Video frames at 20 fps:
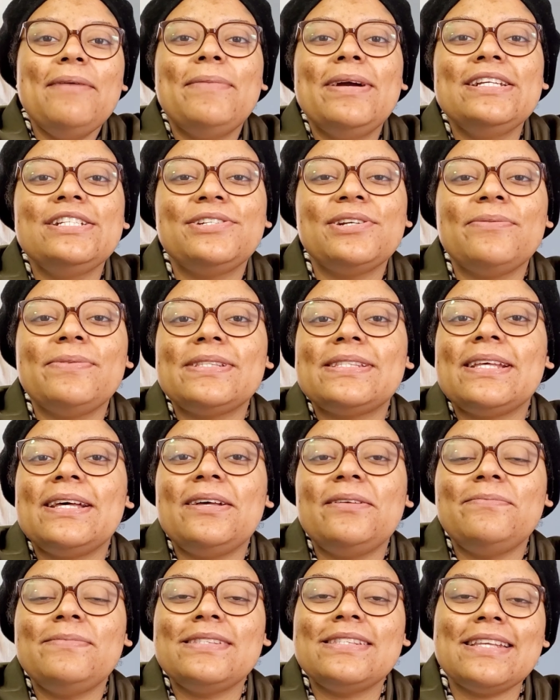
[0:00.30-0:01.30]
my
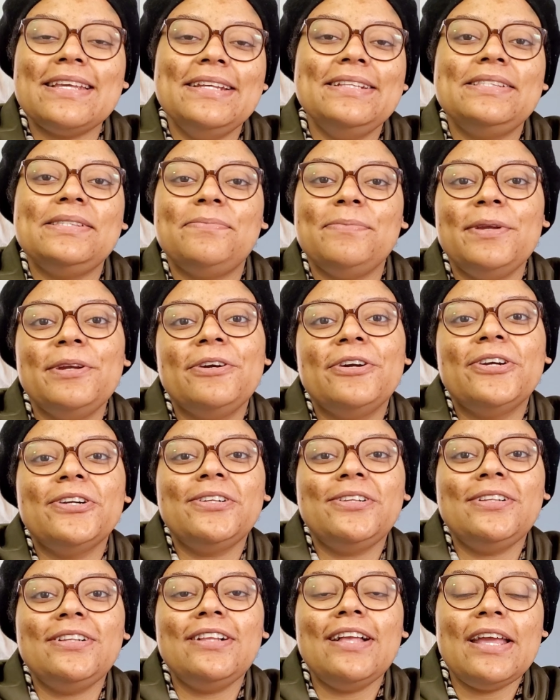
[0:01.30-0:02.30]
troublesomes, it's
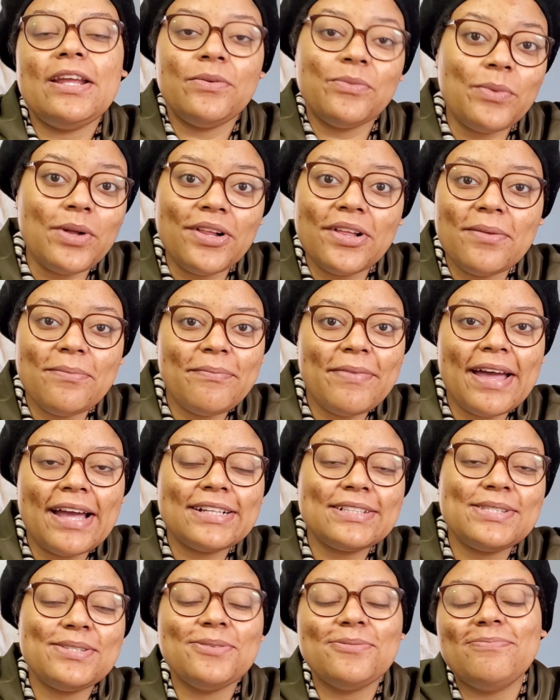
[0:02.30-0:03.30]
Miracle and welcome
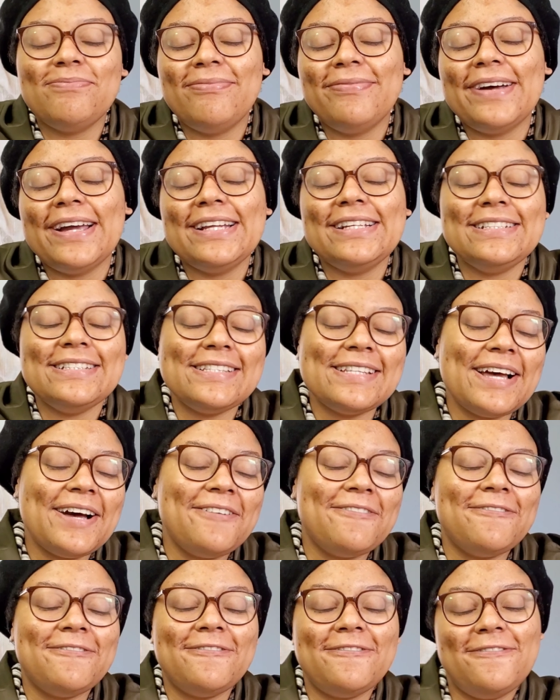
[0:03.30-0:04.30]
back to Mind
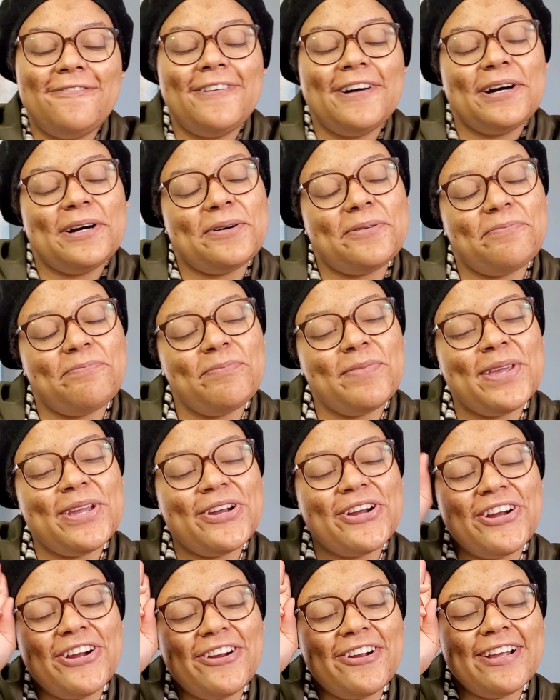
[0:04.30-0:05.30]
of
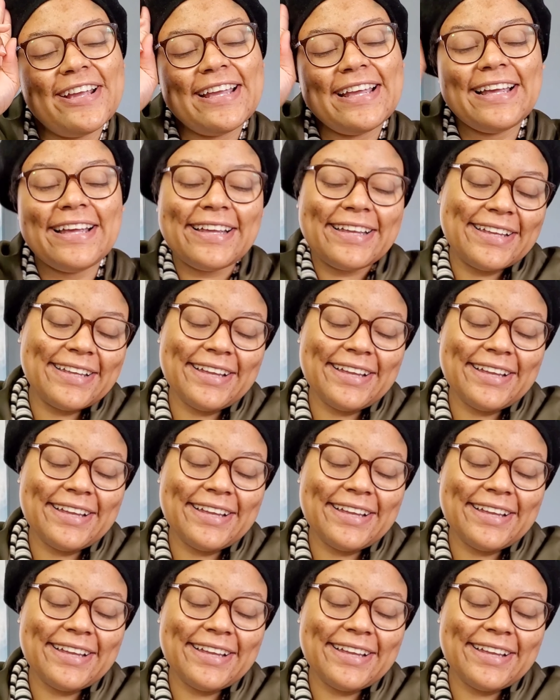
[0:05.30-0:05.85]
Miracle.